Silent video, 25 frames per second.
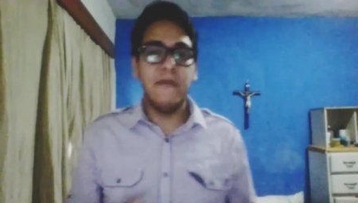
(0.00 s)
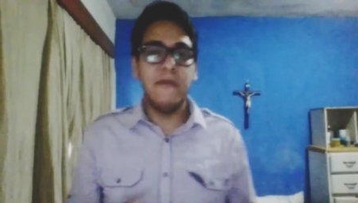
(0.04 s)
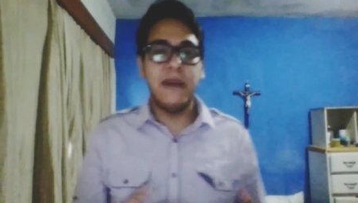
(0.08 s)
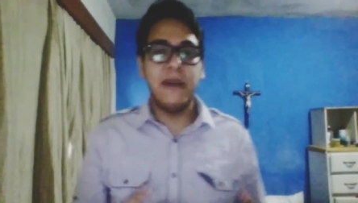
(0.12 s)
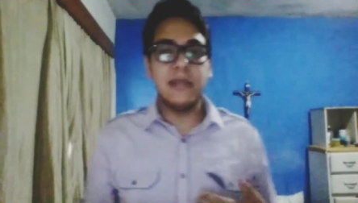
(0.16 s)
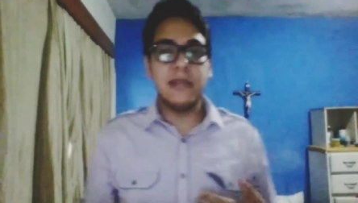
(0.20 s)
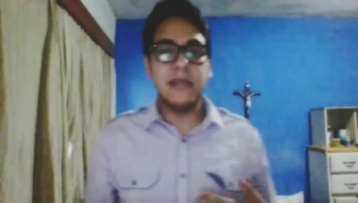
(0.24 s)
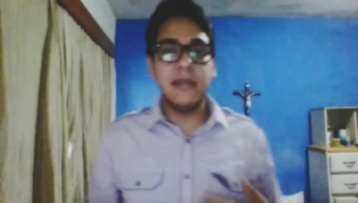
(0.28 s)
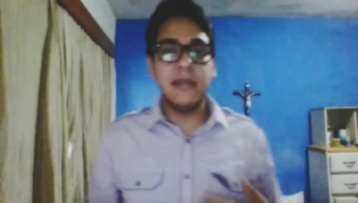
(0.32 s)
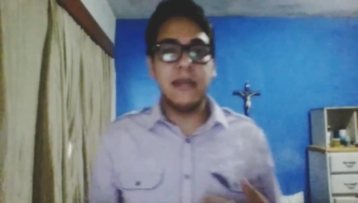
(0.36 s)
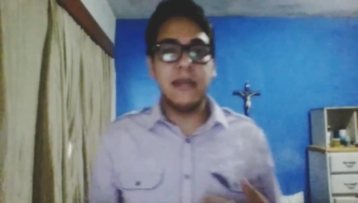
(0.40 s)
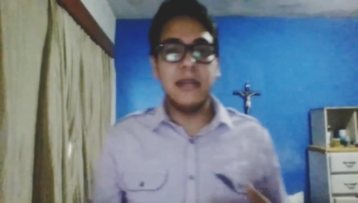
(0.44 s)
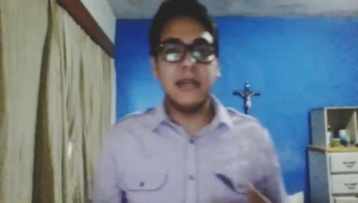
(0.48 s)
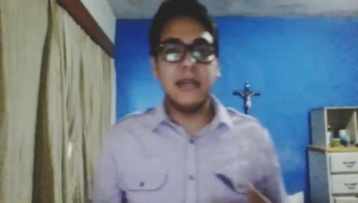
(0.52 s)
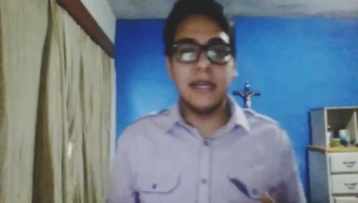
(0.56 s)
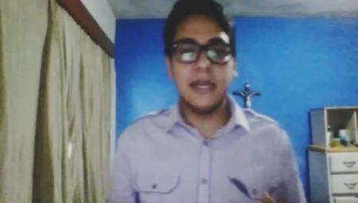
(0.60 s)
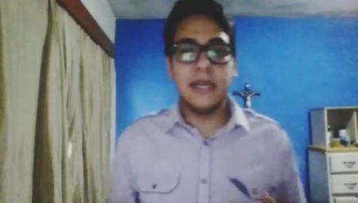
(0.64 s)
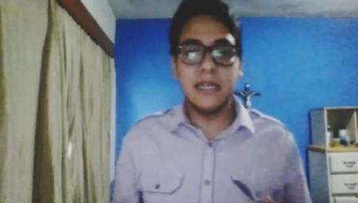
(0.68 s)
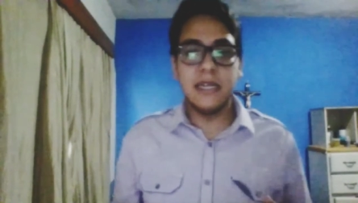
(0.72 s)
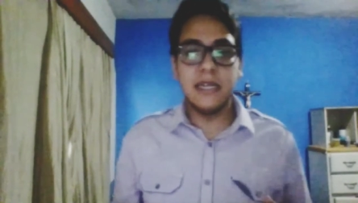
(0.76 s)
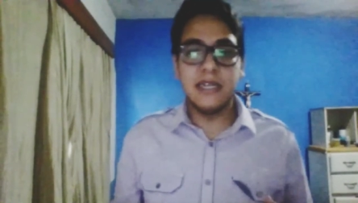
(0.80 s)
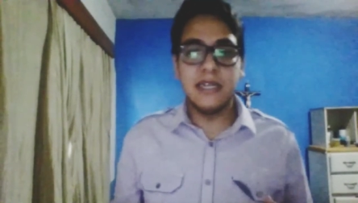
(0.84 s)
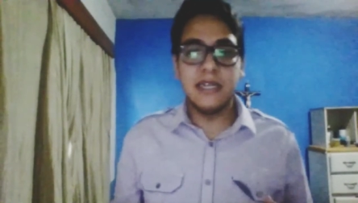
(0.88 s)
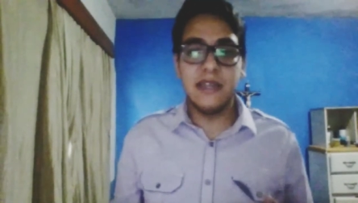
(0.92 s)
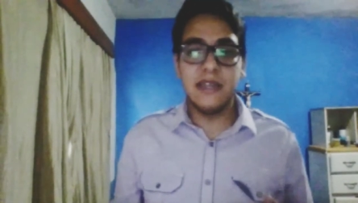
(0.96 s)

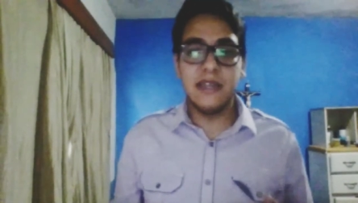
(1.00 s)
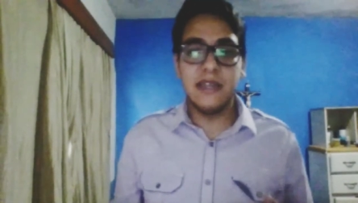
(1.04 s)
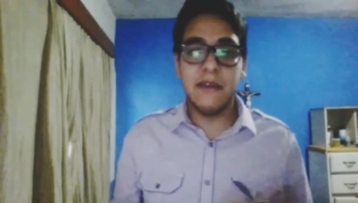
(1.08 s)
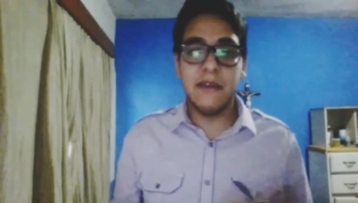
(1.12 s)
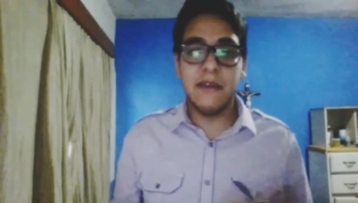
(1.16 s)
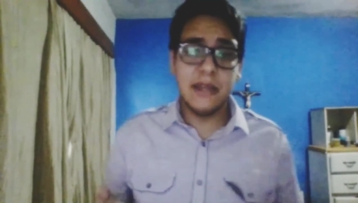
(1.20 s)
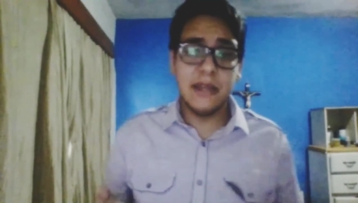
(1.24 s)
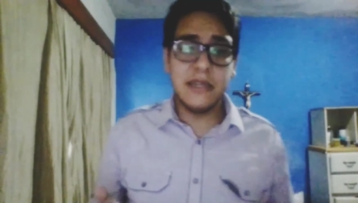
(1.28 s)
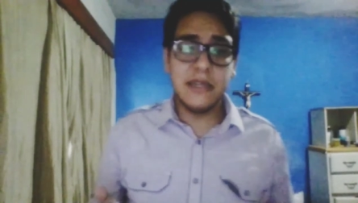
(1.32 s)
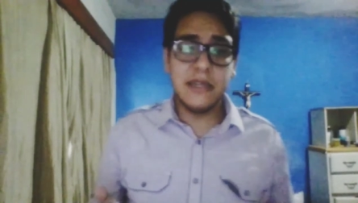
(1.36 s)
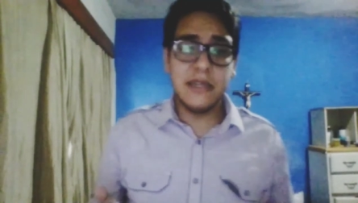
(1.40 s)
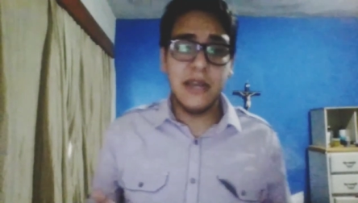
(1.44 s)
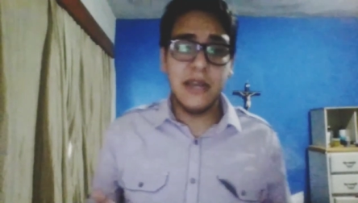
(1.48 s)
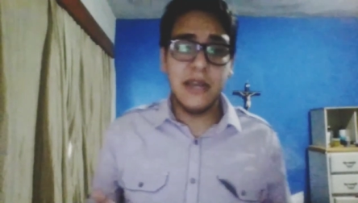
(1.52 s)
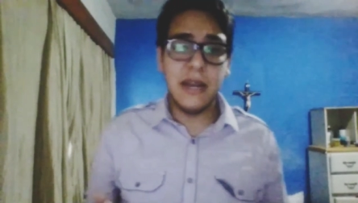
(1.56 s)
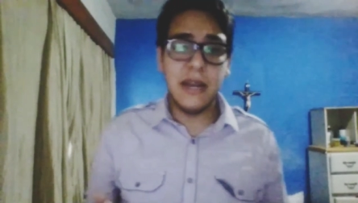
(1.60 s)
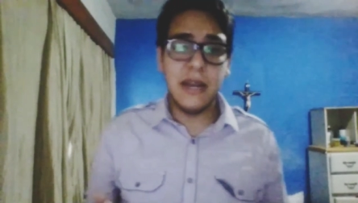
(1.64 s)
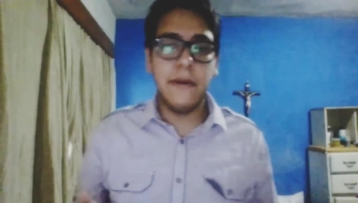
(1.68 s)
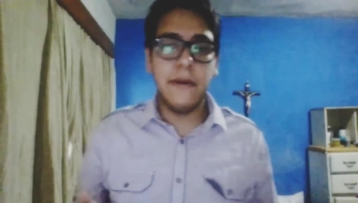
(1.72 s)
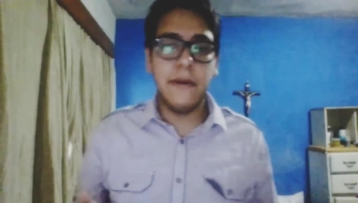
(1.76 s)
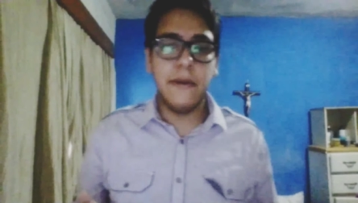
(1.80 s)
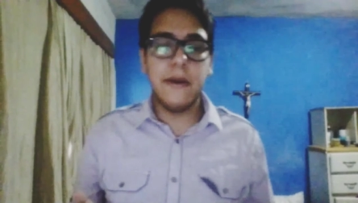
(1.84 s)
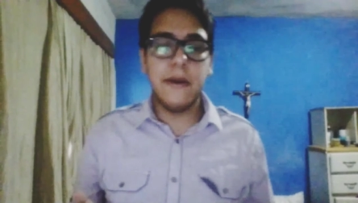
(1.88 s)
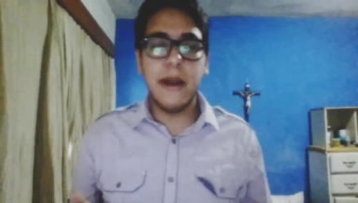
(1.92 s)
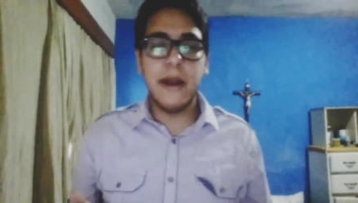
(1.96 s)
faster
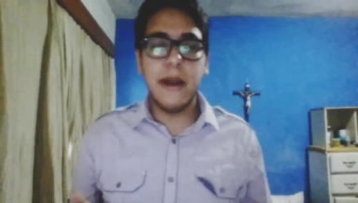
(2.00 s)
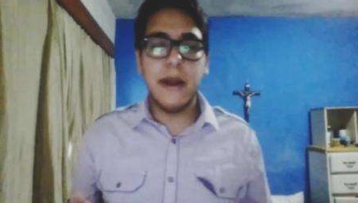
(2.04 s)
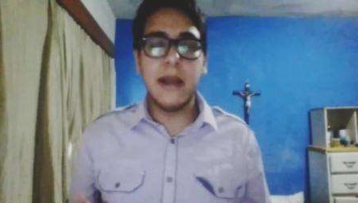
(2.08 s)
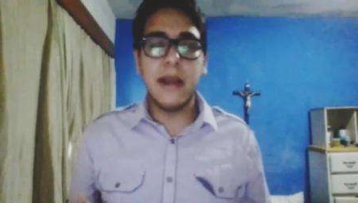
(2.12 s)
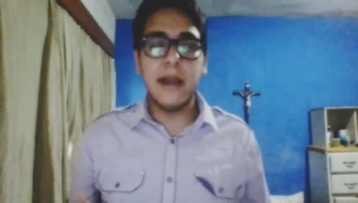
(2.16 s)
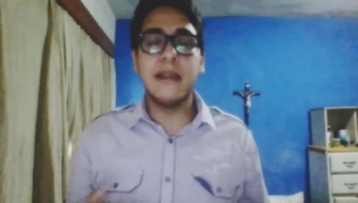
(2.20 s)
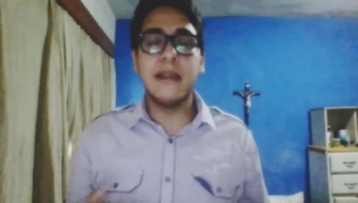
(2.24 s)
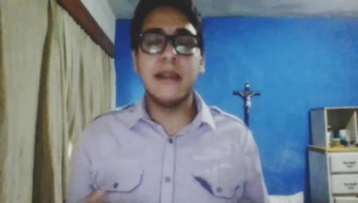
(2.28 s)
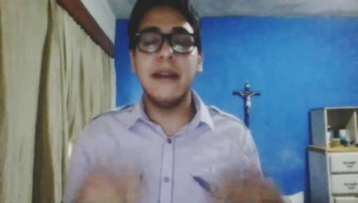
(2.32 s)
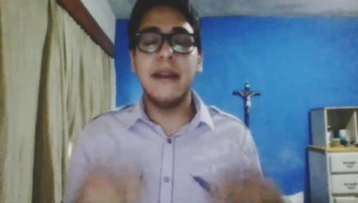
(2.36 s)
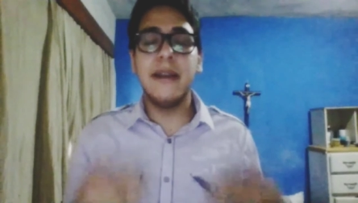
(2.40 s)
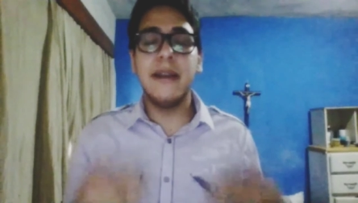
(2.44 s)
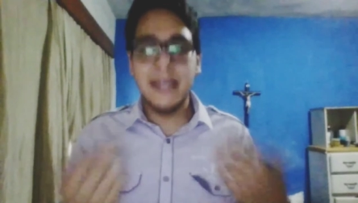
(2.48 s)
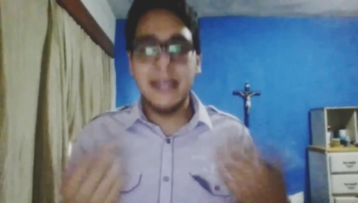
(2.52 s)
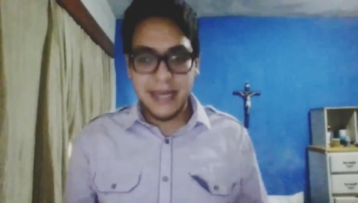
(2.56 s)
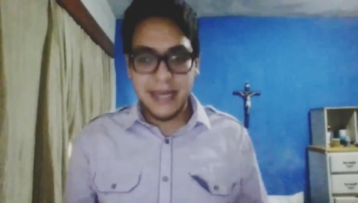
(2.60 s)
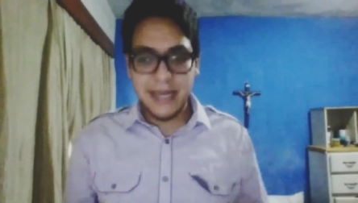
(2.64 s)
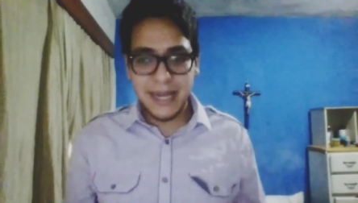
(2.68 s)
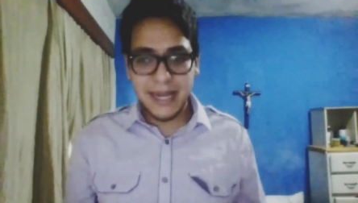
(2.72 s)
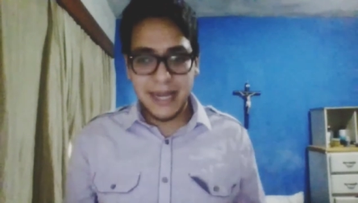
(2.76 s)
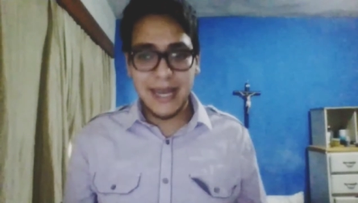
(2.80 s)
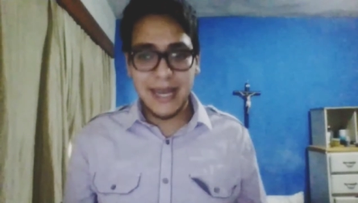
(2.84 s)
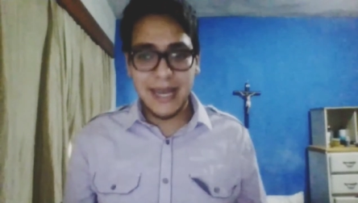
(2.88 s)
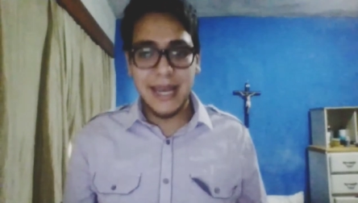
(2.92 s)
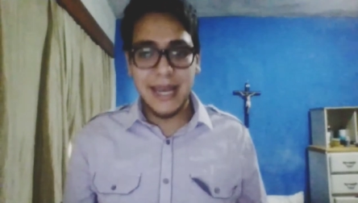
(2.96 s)

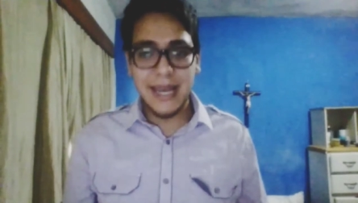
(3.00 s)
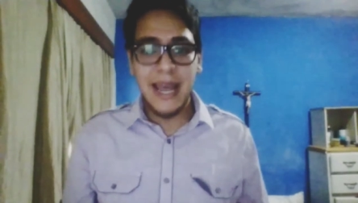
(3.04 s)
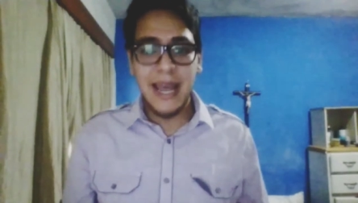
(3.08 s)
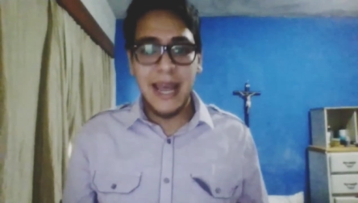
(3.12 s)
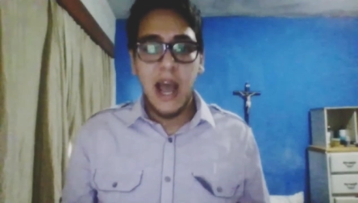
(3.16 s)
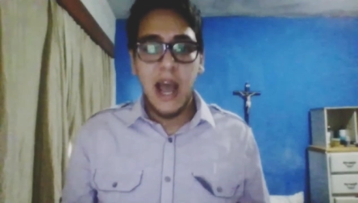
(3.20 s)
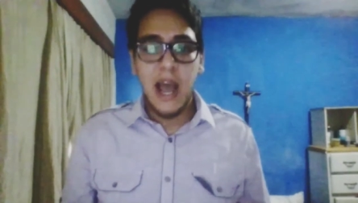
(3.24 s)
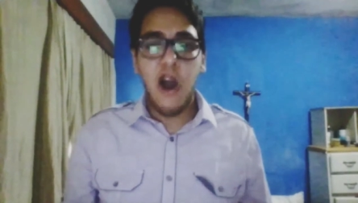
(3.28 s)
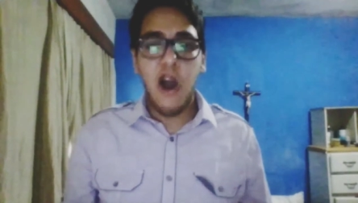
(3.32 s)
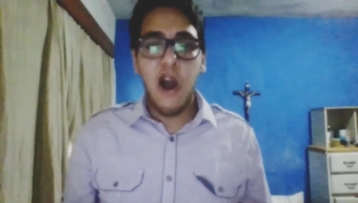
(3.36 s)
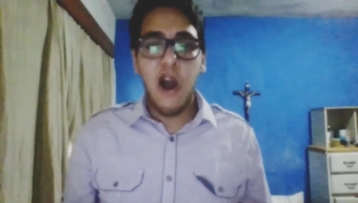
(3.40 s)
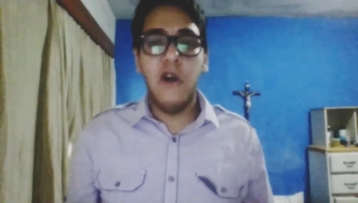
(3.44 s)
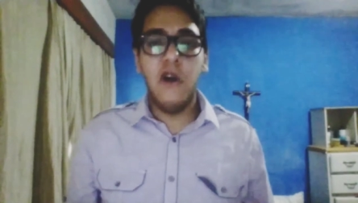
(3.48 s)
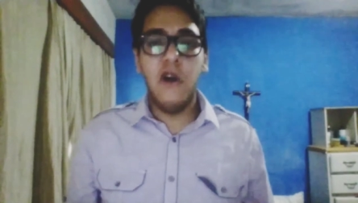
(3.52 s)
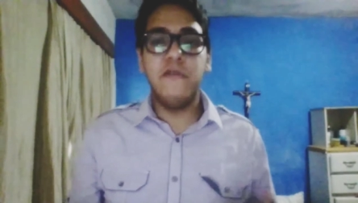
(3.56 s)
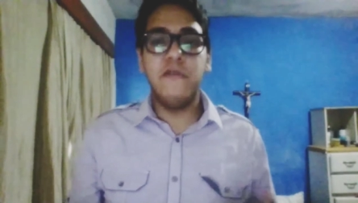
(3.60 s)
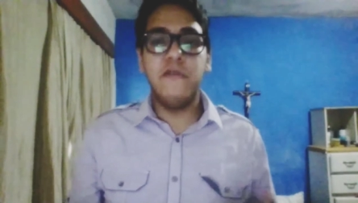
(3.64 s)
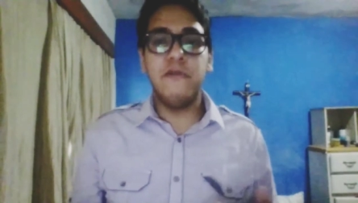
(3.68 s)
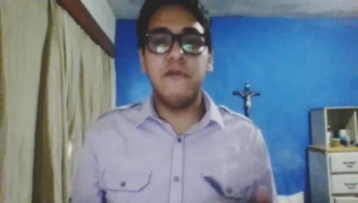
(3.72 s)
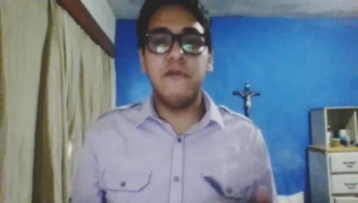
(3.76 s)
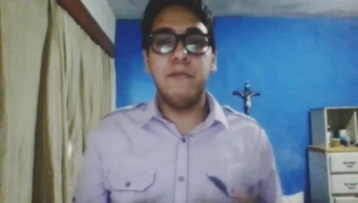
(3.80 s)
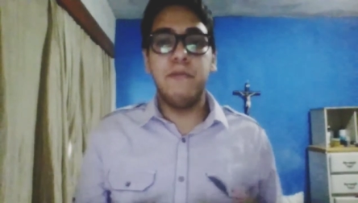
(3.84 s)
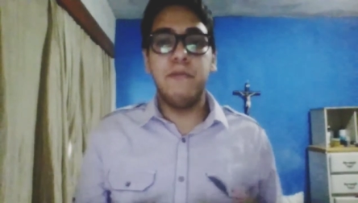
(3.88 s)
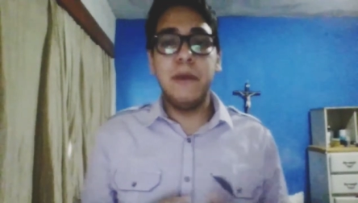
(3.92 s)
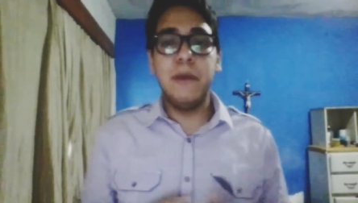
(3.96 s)
characteristic
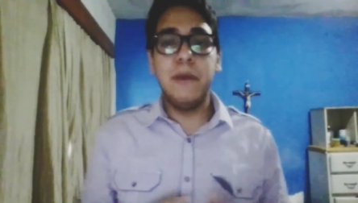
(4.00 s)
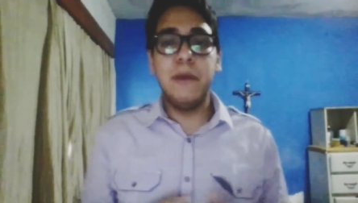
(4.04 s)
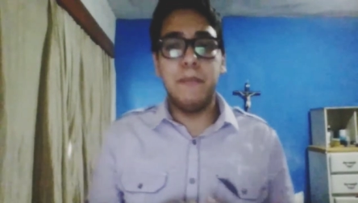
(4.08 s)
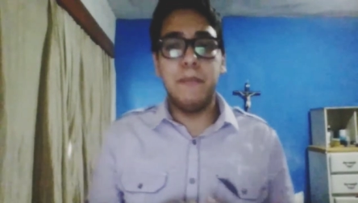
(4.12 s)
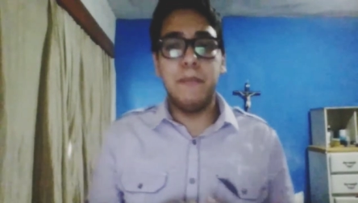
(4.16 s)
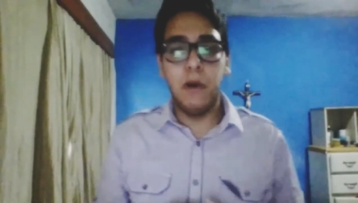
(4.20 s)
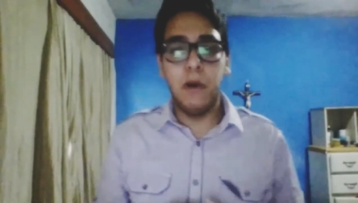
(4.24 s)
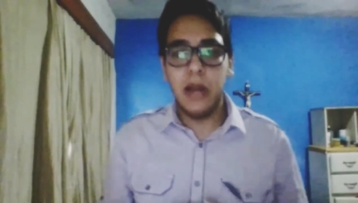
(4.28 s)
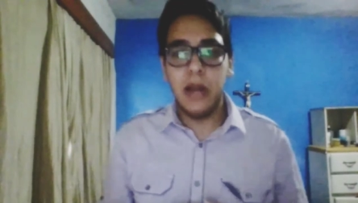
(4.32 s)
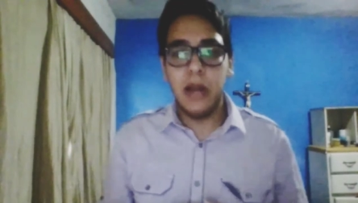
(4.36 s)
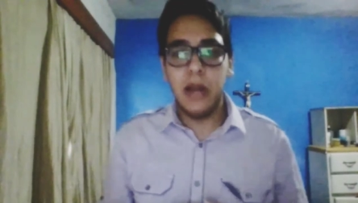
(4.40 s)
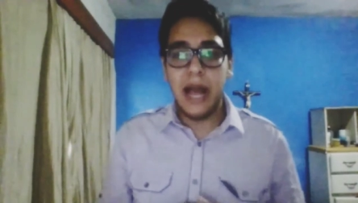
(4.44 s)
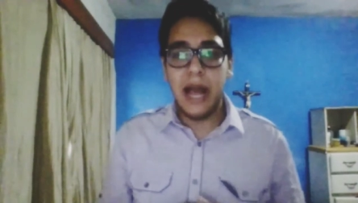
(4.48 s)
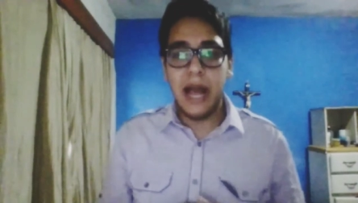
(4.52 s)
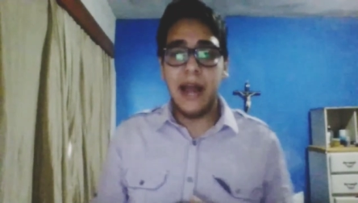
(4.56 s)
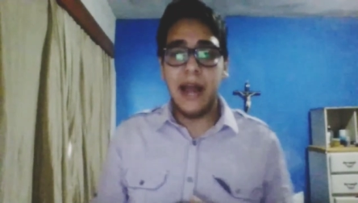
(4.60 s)
of people.